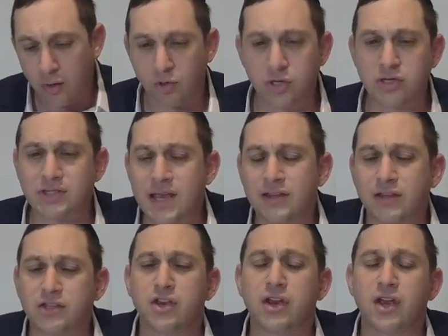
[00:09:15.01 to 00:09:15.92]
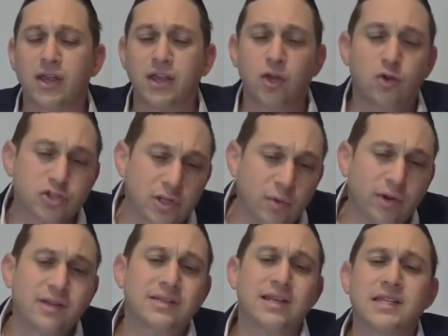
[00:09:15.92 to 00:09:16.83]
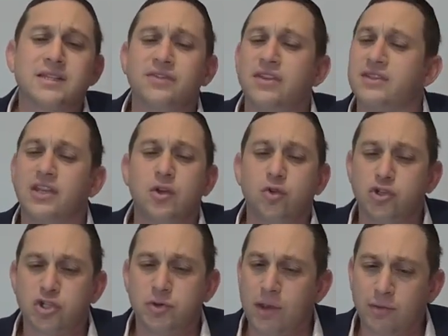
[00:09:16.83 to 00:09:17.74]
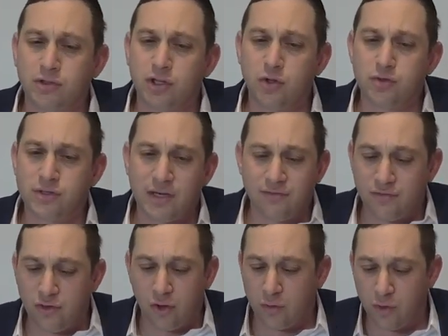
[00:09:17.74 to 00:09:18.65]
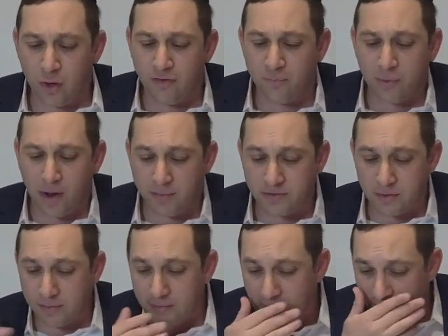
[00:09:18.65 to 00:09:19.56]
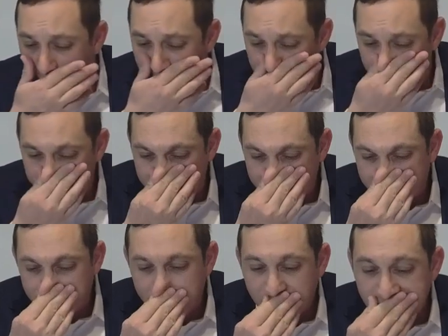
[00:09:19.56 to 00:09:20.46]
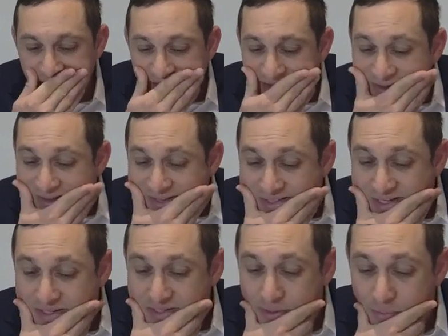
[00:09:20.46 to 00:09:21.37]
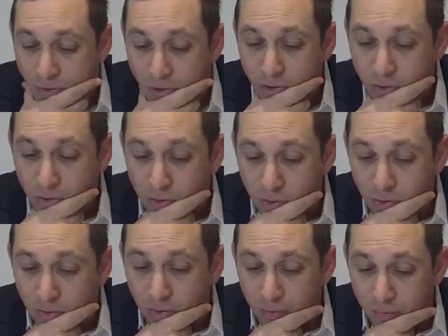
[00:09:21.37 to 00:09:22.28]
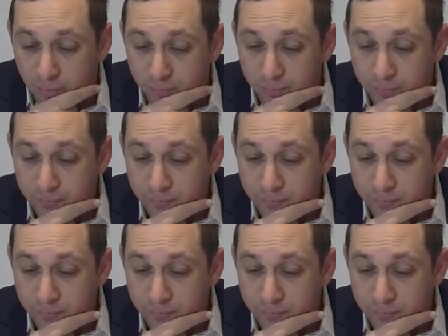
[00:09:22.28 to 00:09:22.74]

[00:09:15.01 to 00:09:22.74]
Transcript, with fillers: We're just saying there's a huge more understands it. There's huge. You're able to use it even though you don't have problem with Avera. Says the Gemara. Oh.